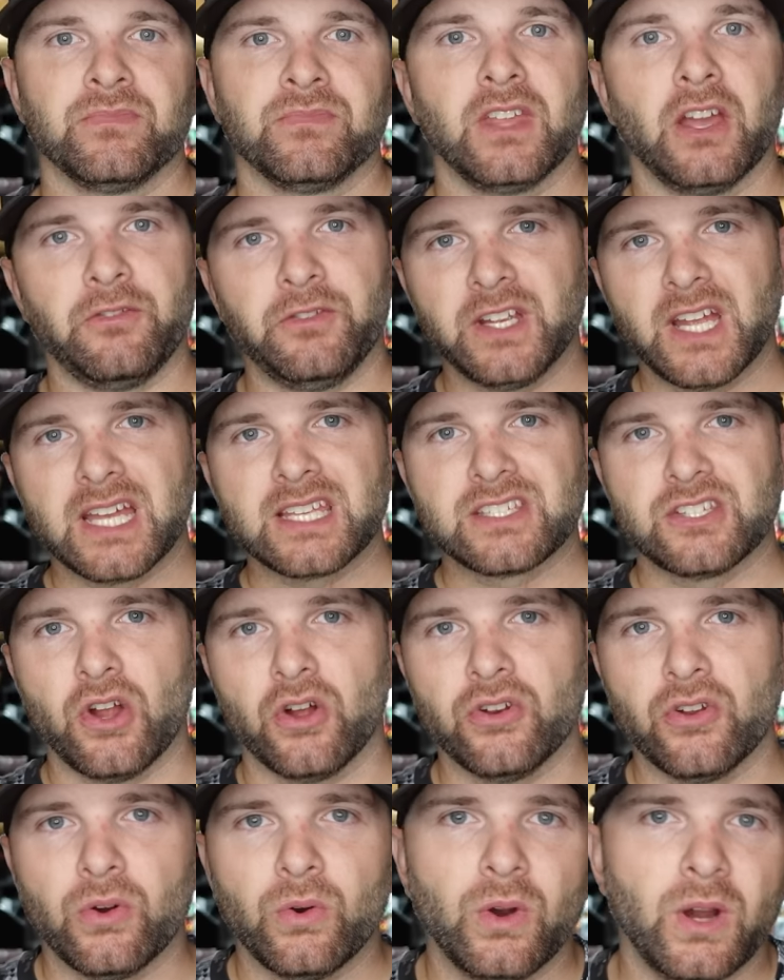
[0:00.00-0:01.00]
Now if you guys
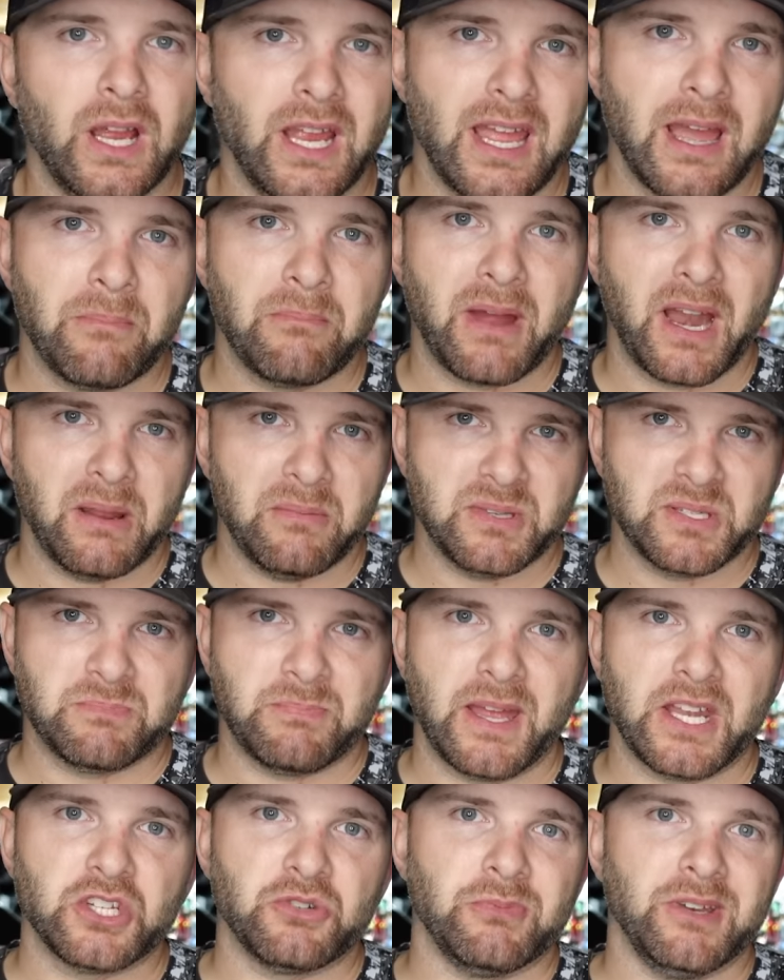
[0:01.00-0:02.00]
don't know who I am, my name is
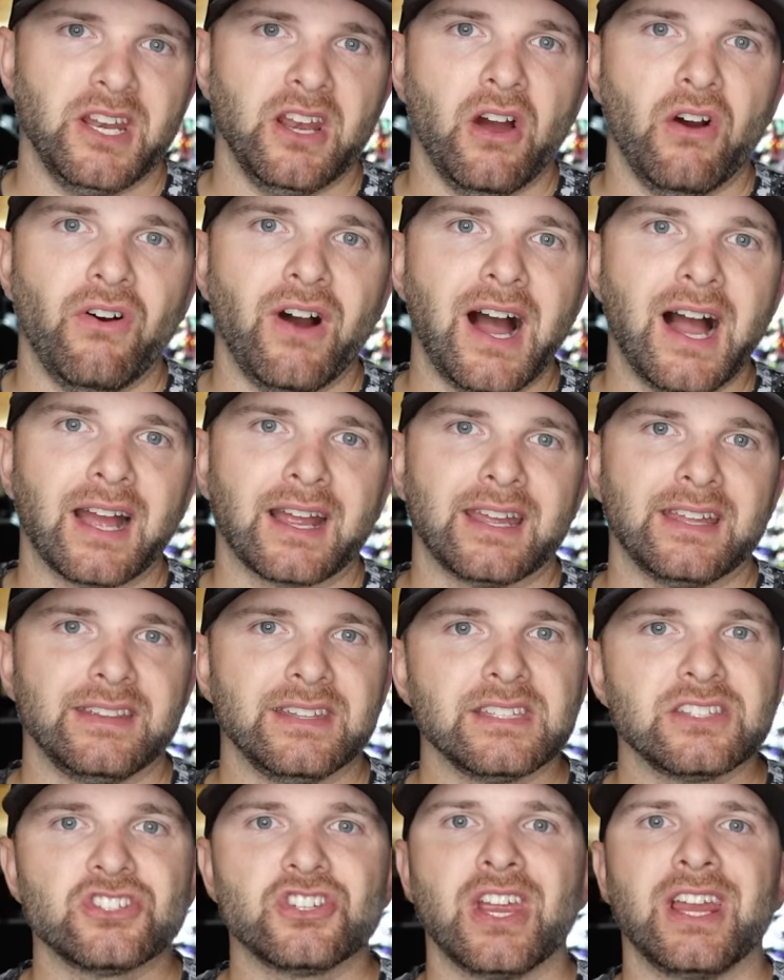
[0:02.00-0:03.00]
Benjamin Nowak, and
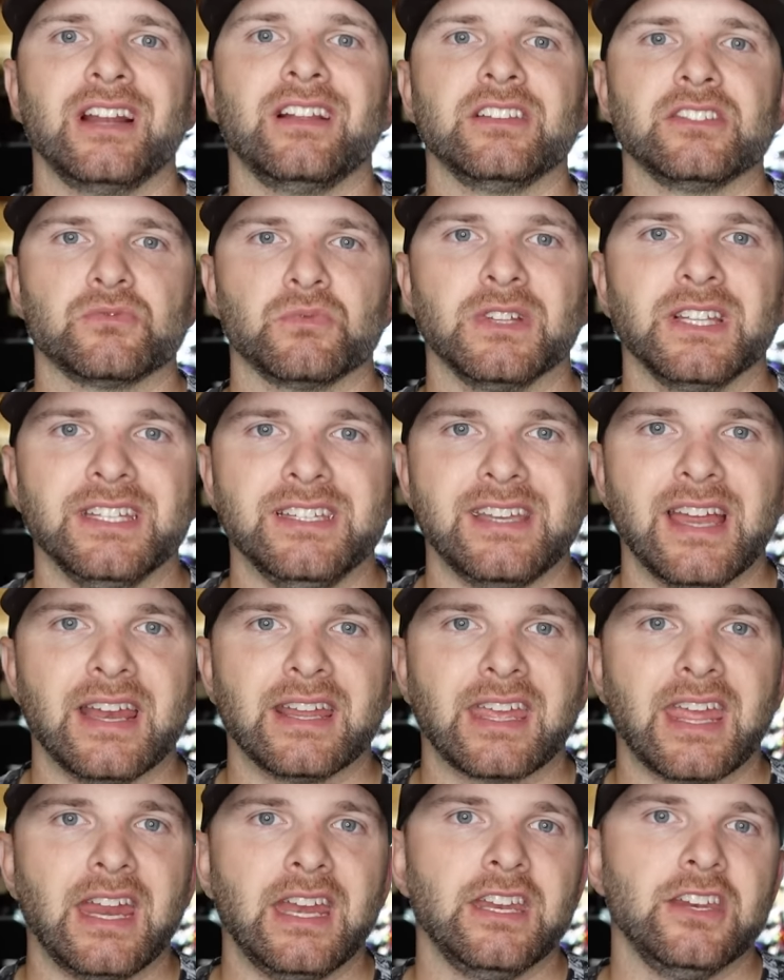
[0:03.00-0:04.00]
this channel is really
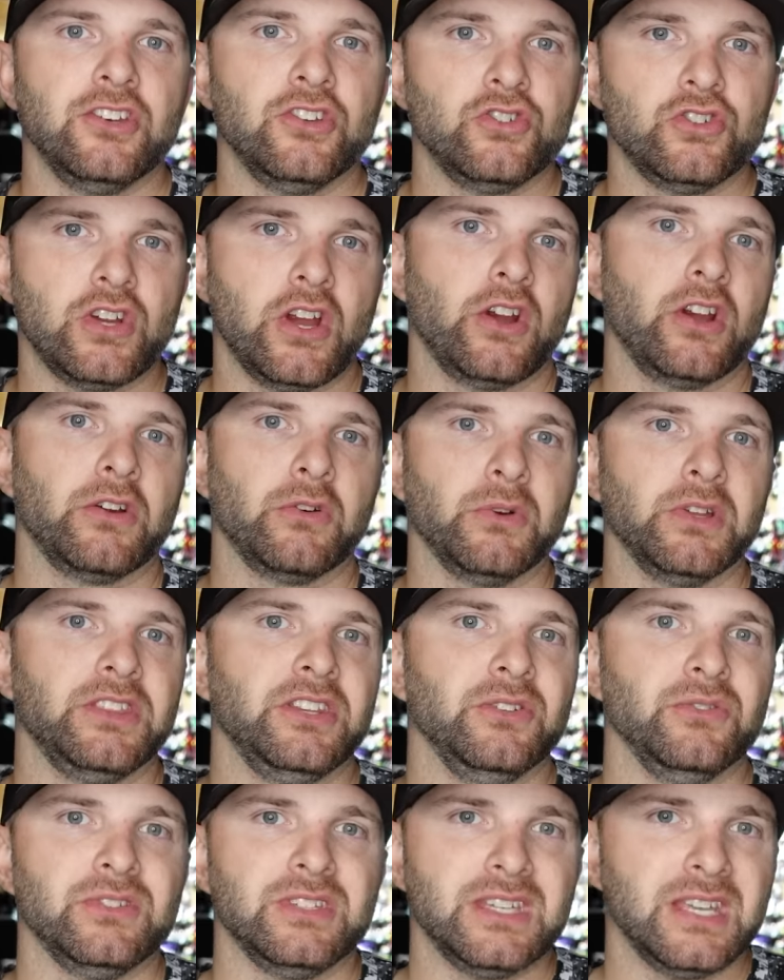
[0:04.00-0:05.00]
dedicated to sharing
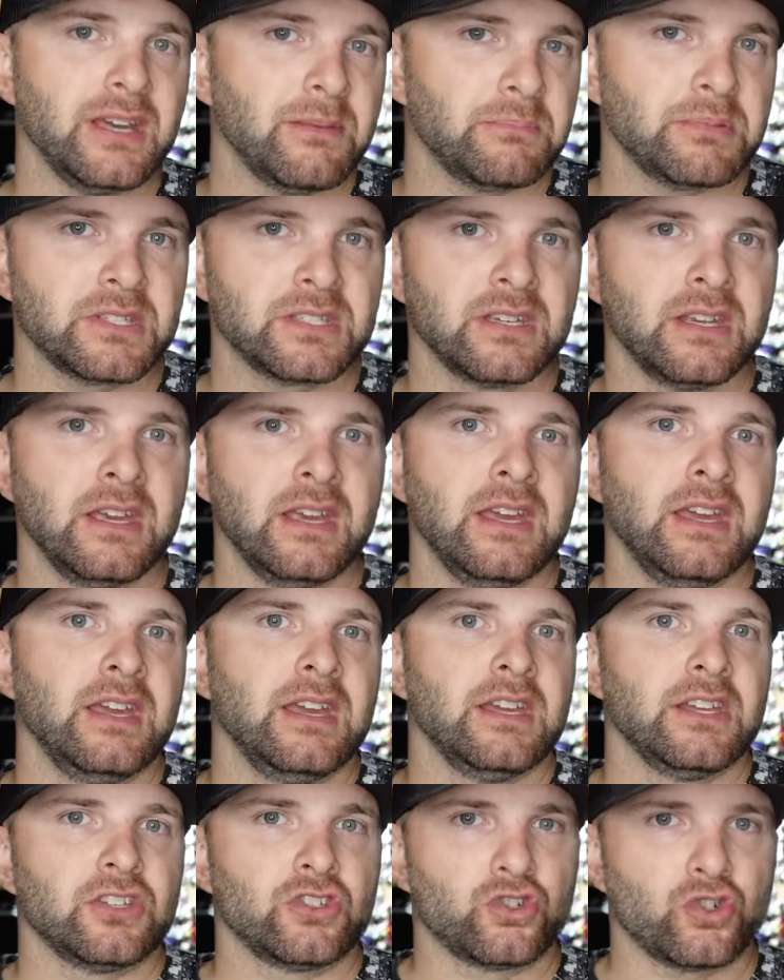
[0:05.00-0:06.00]
with you tips,
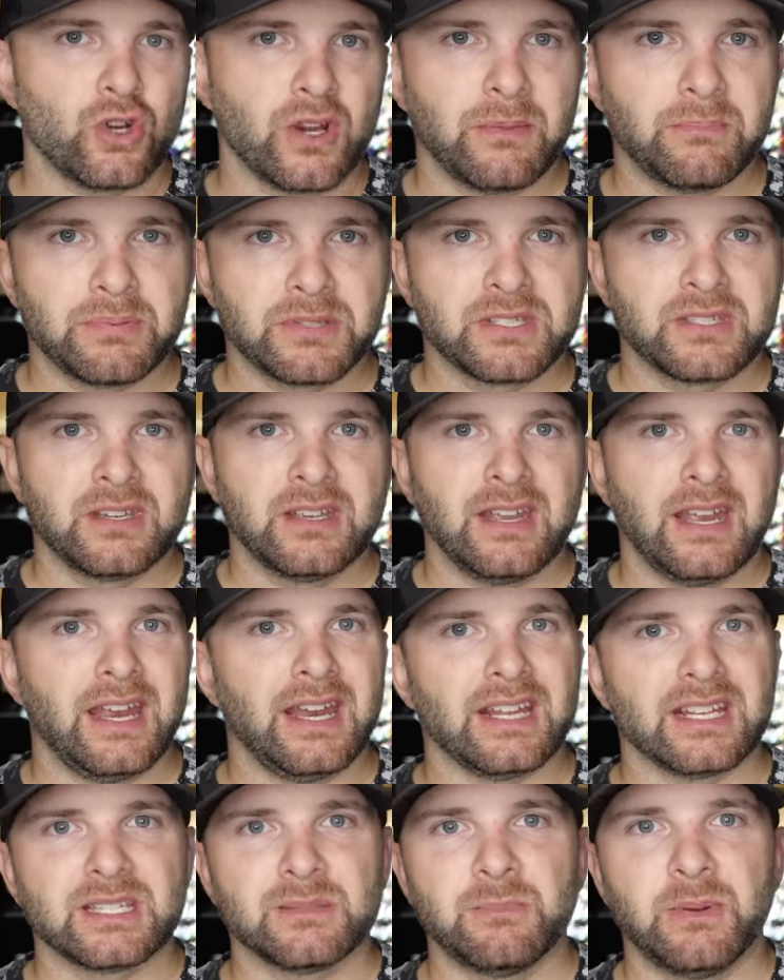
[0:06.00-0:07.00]
trips,
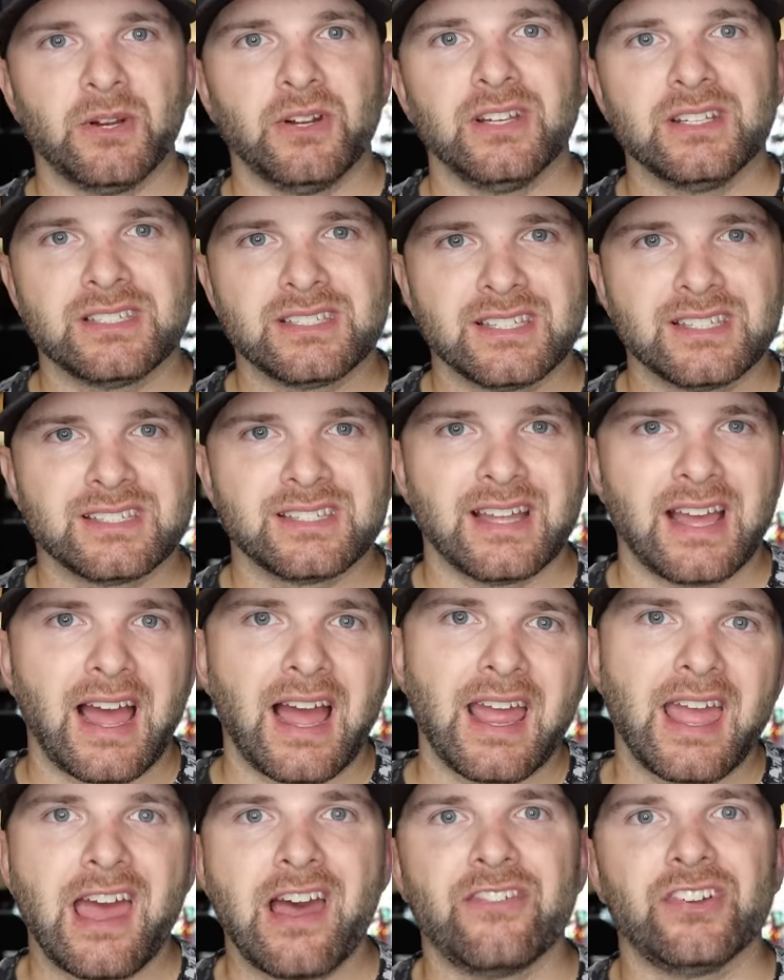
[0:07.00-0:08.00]
and experiences that
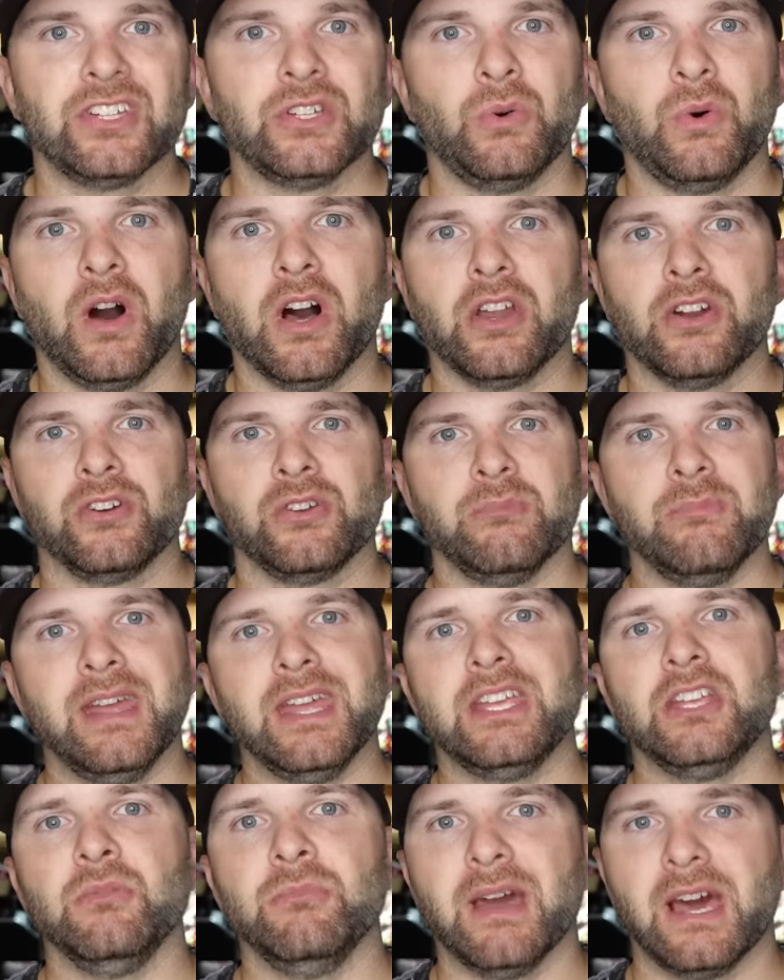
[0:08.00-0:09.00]
I have on the water to
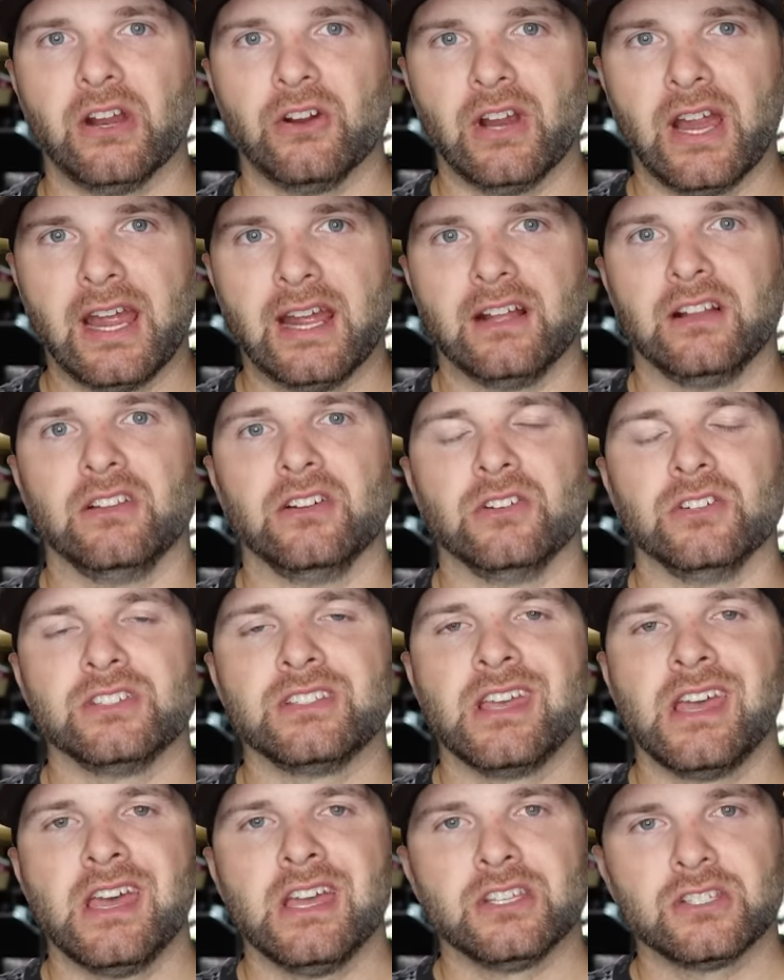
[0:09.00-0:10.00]
make you better anglers.